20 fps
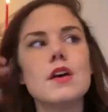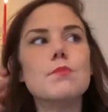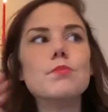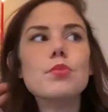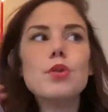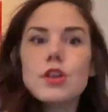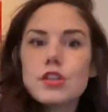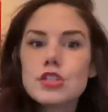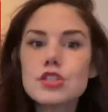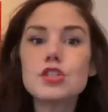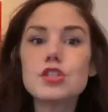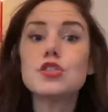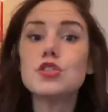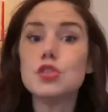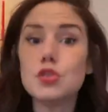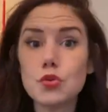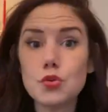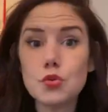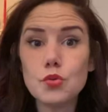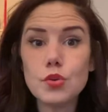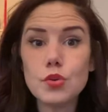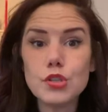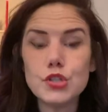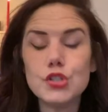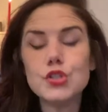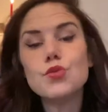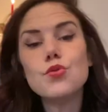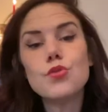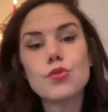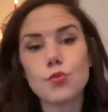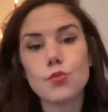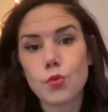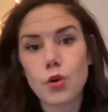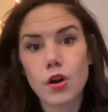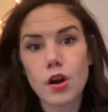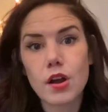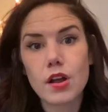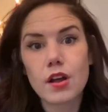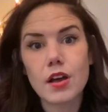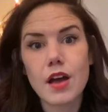pushed to do the
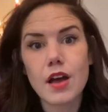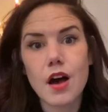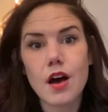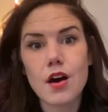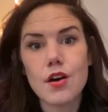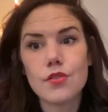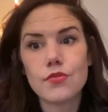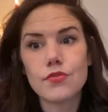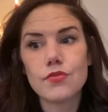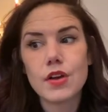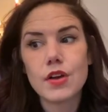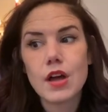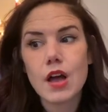work of